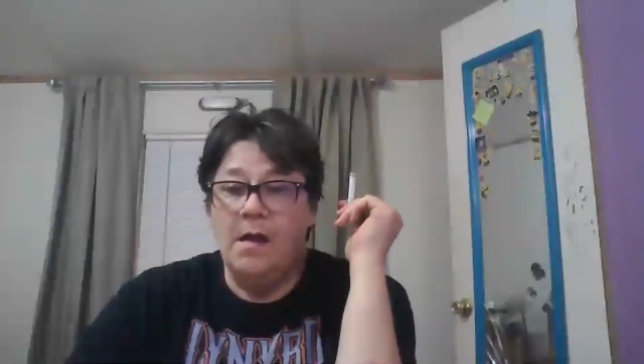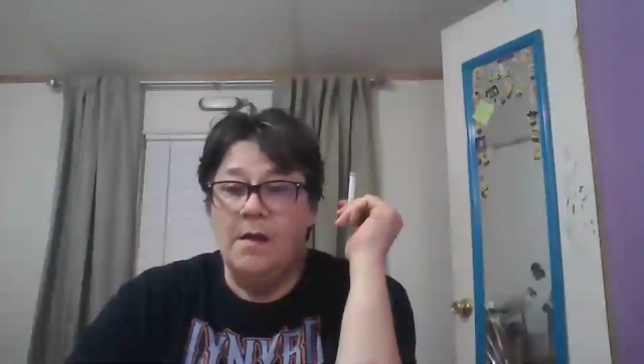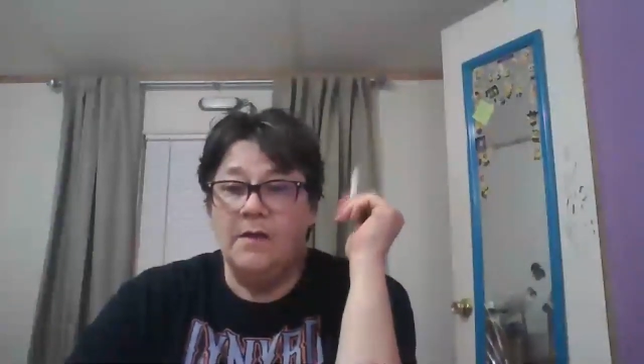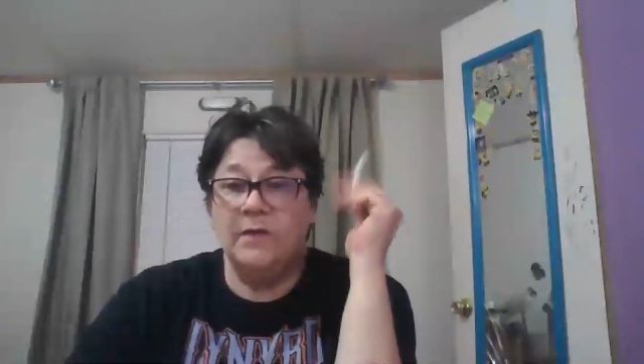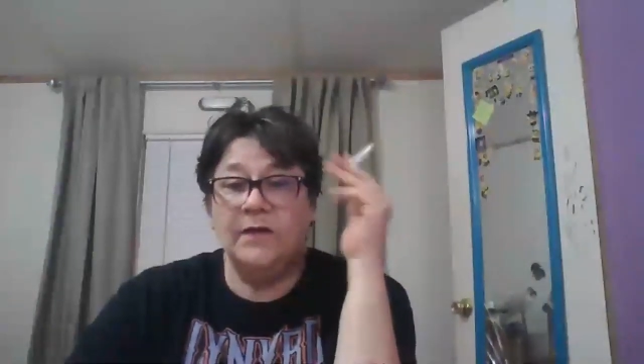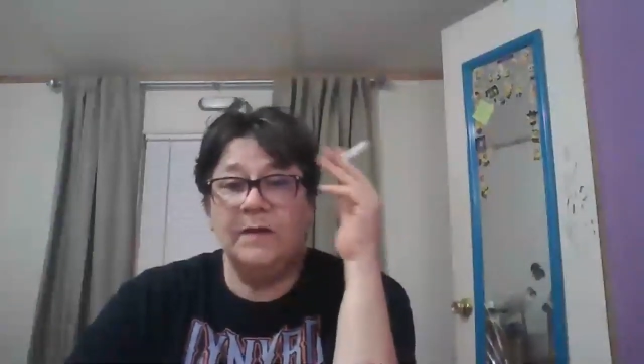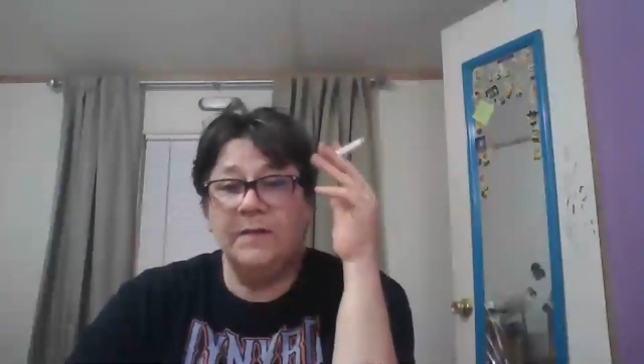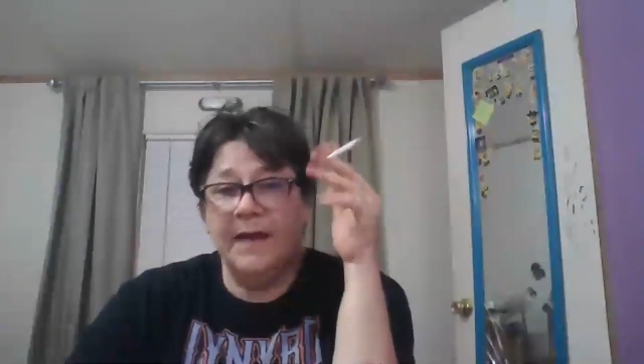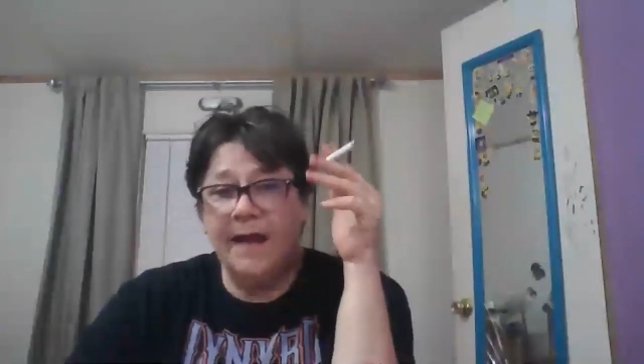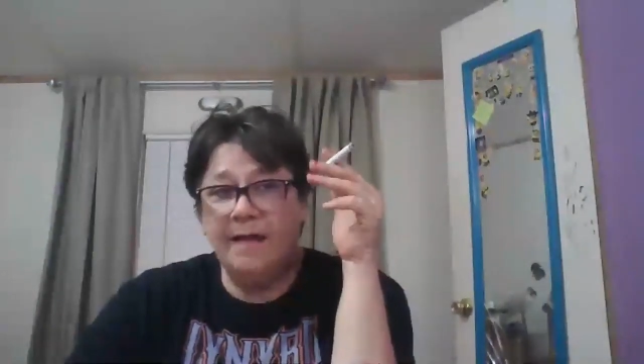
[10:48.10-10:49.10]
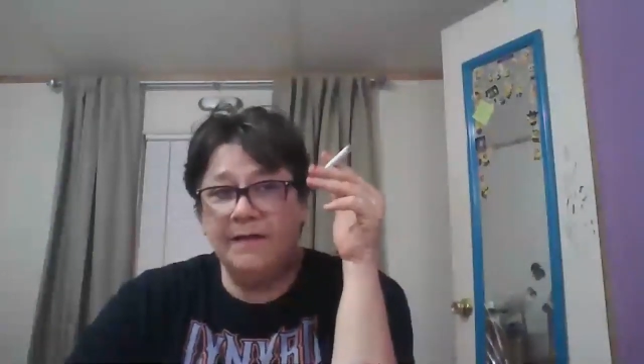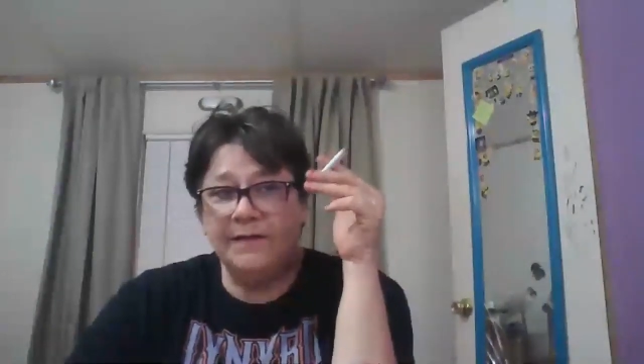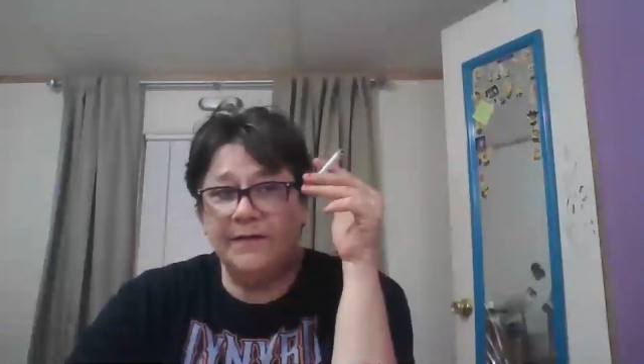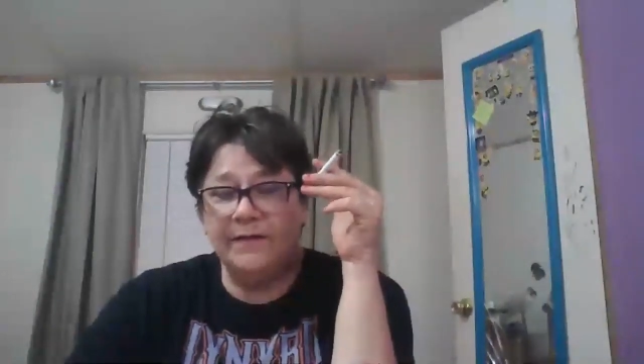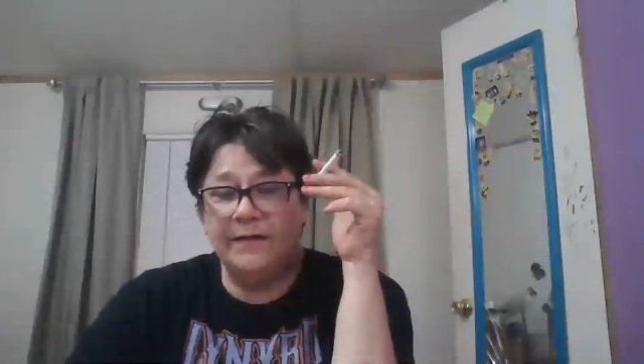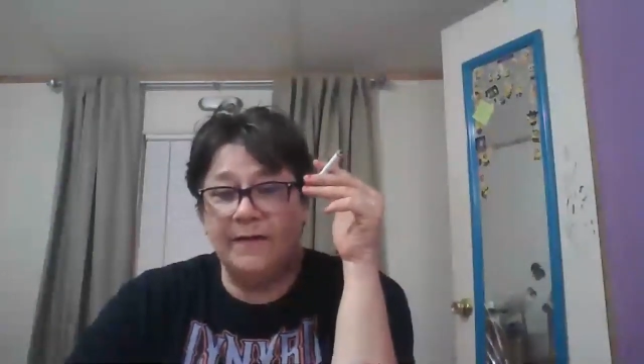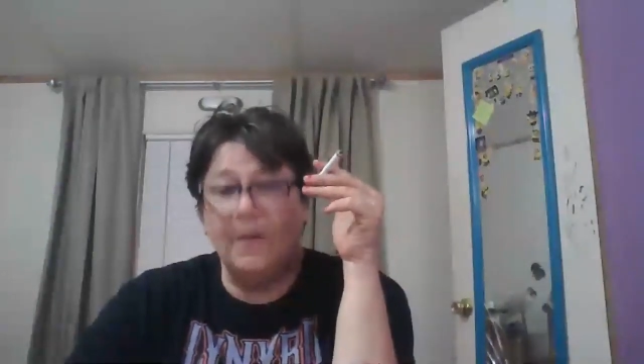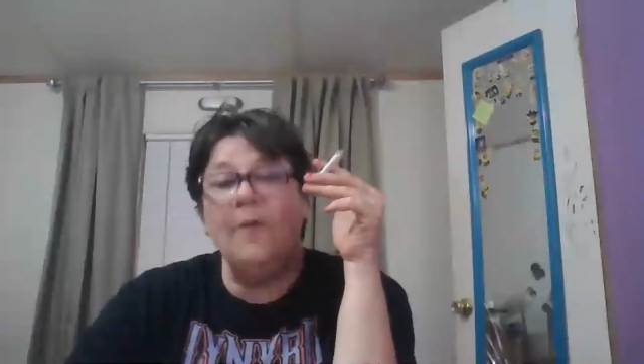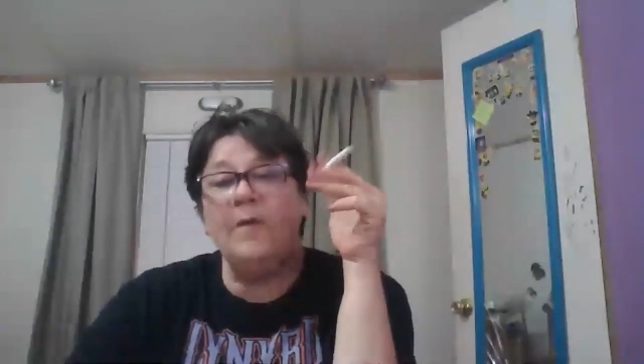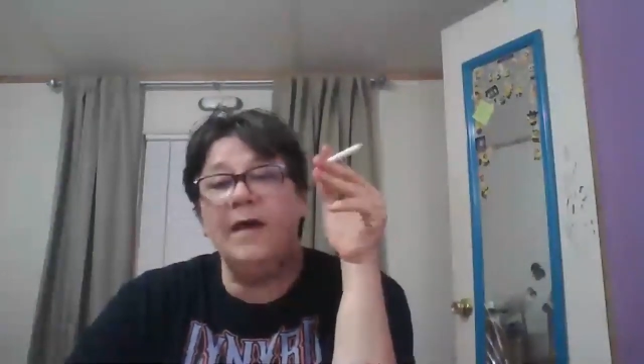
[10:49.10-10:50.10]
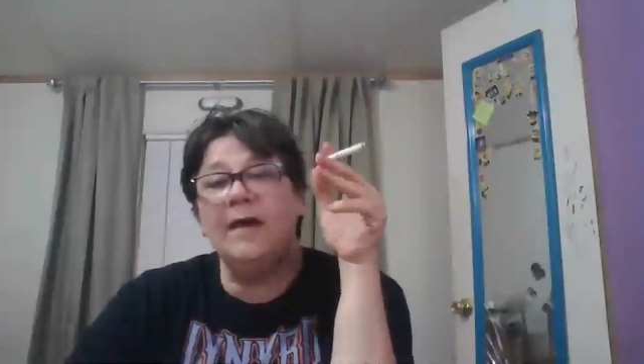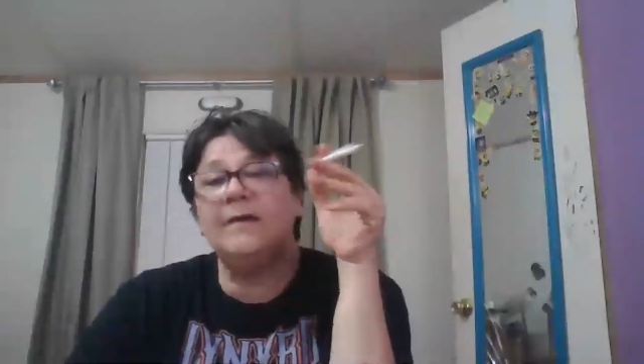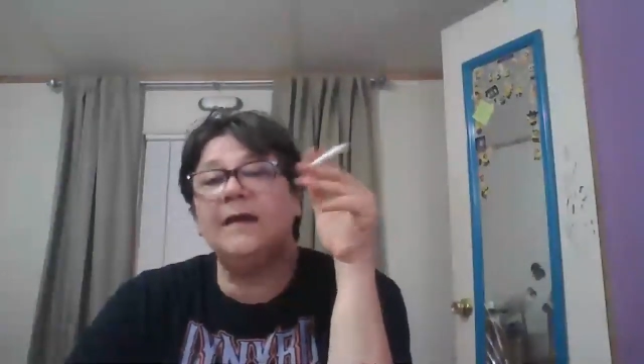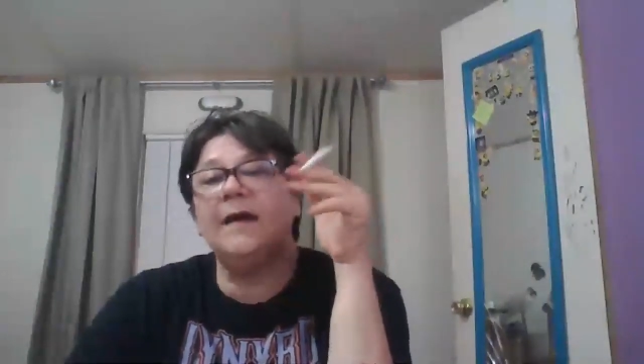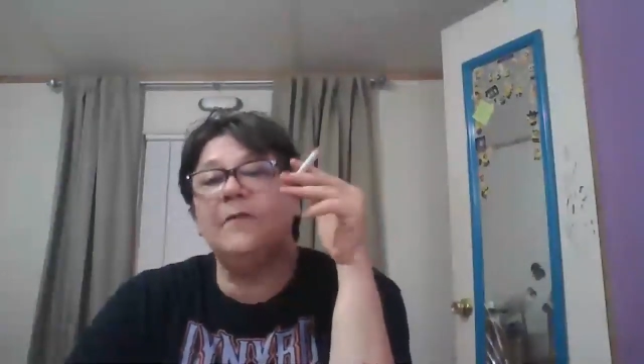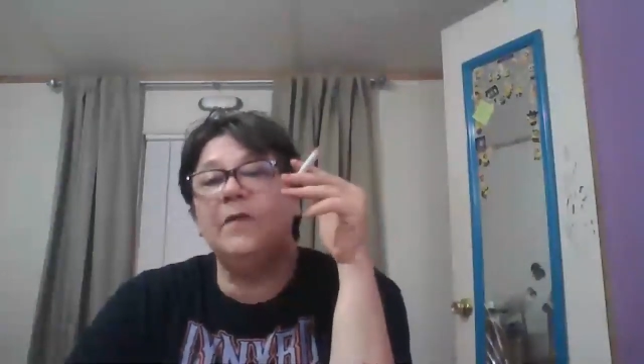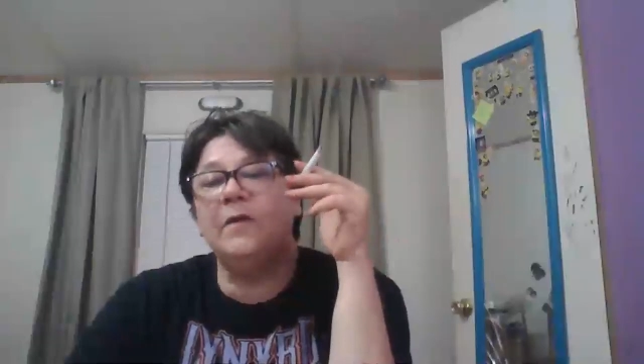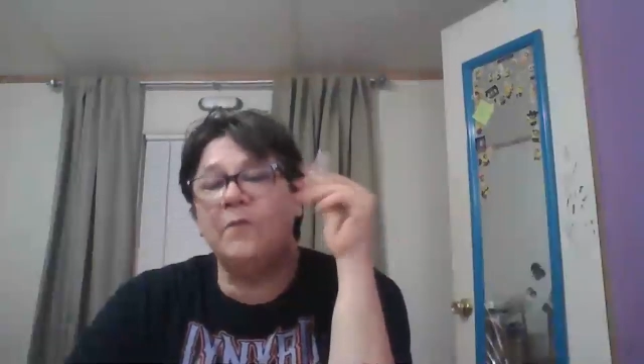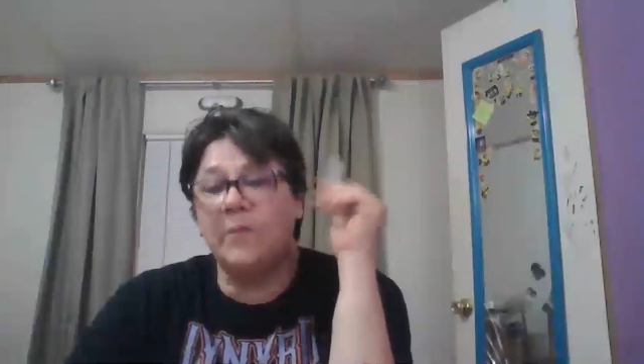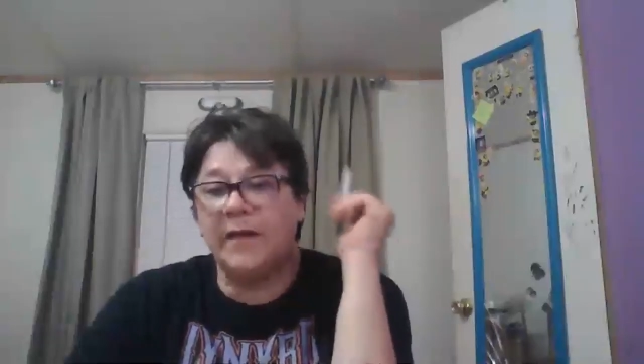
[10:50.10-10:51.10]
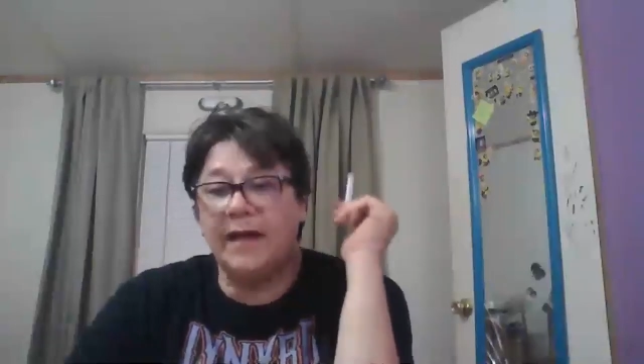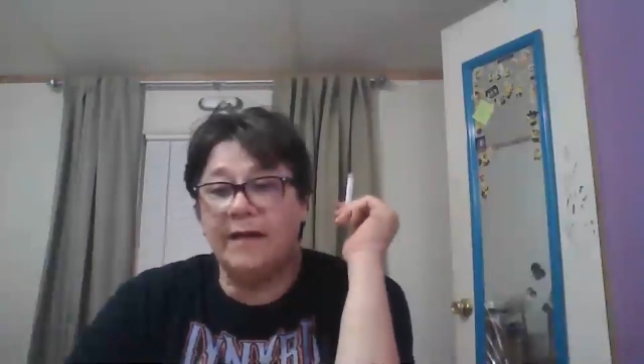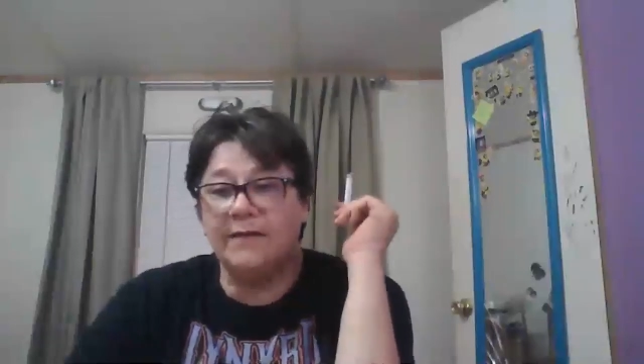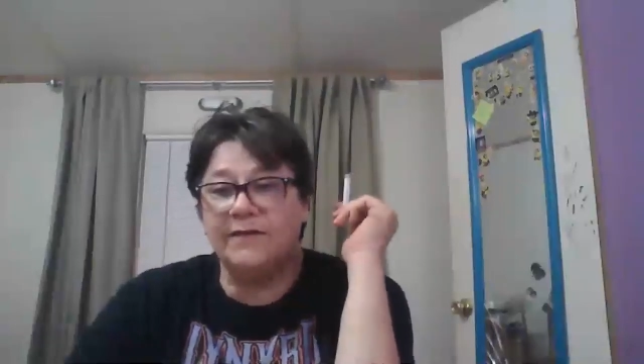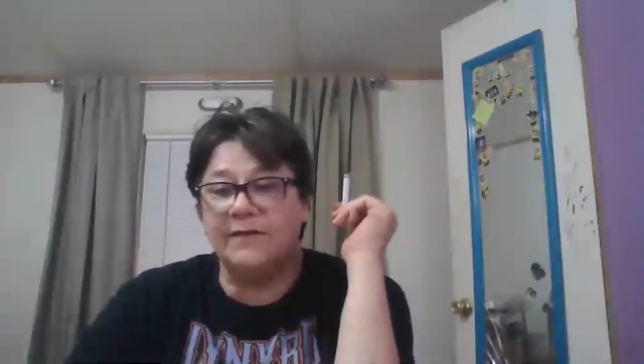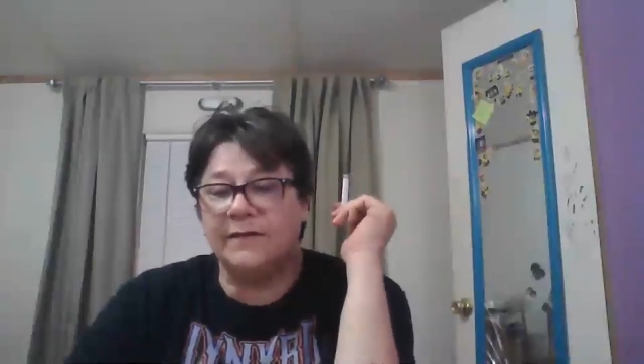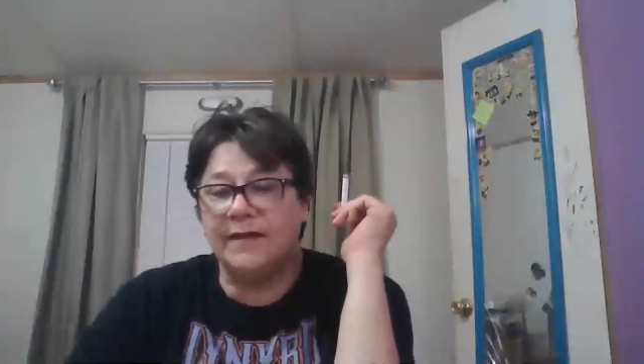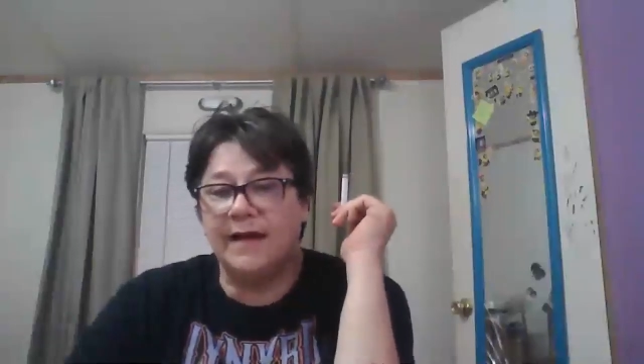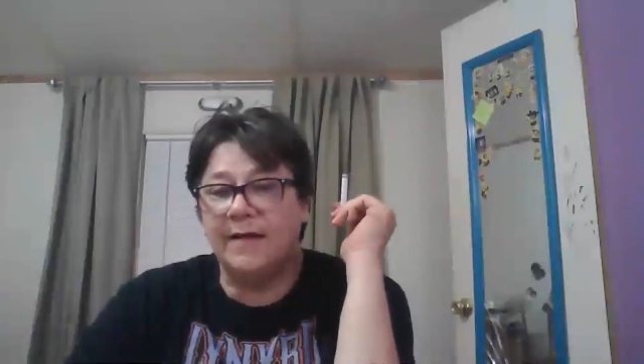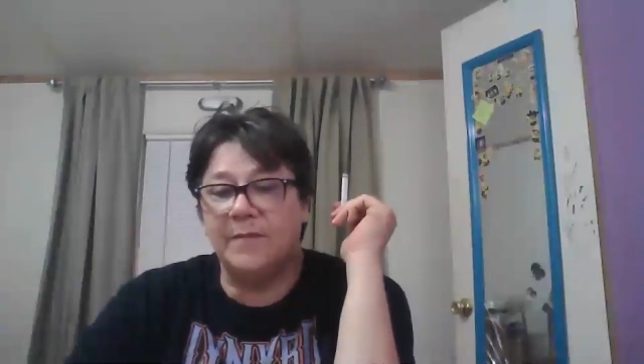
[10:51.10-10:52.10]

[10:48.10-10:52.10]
You say McAllister, and they go, "Oh yeah, yeah, we know where McAllister's at."